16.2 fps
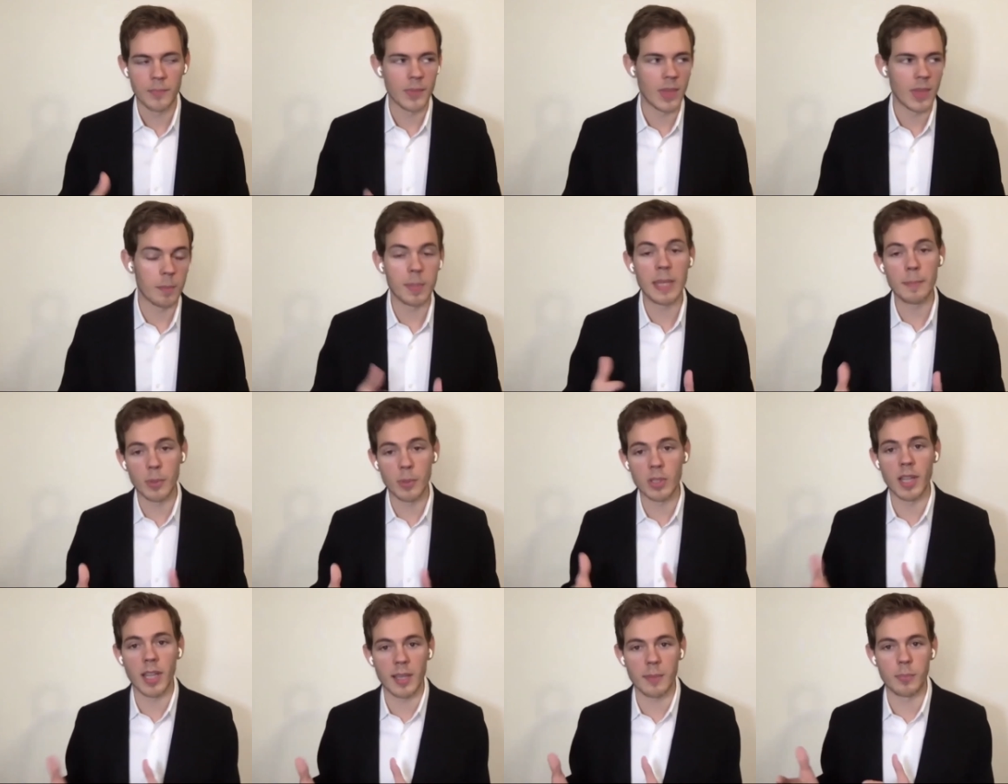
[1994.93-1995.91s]
people
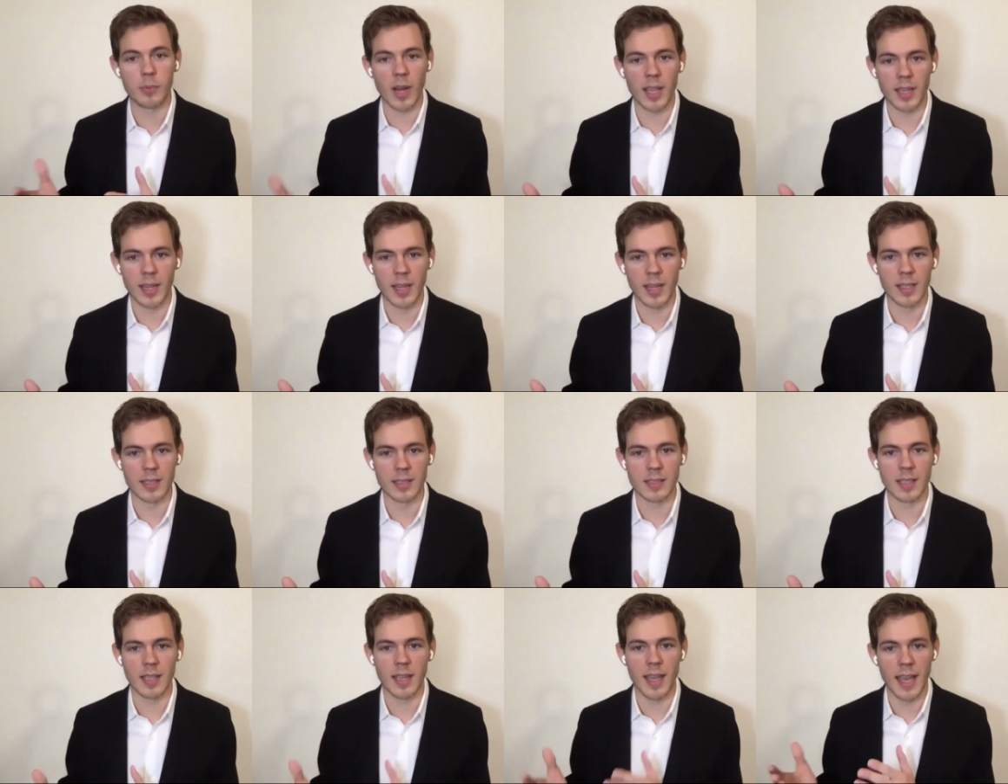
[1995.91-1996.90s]
like Brian Hunt
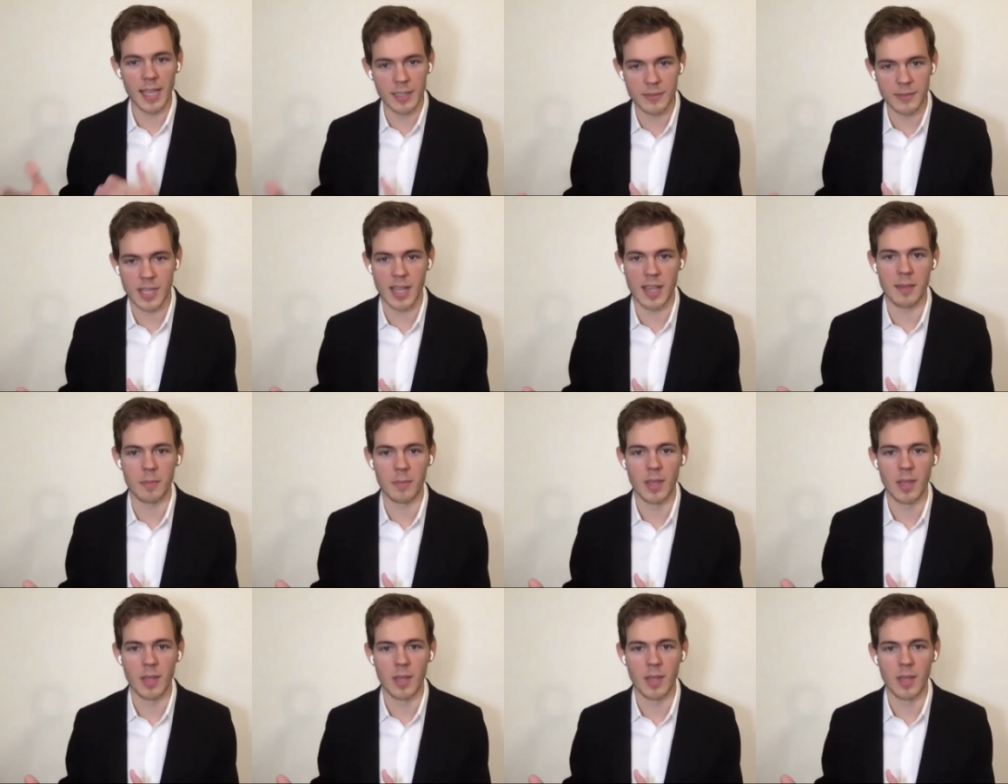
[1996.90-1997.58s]
ahead of time,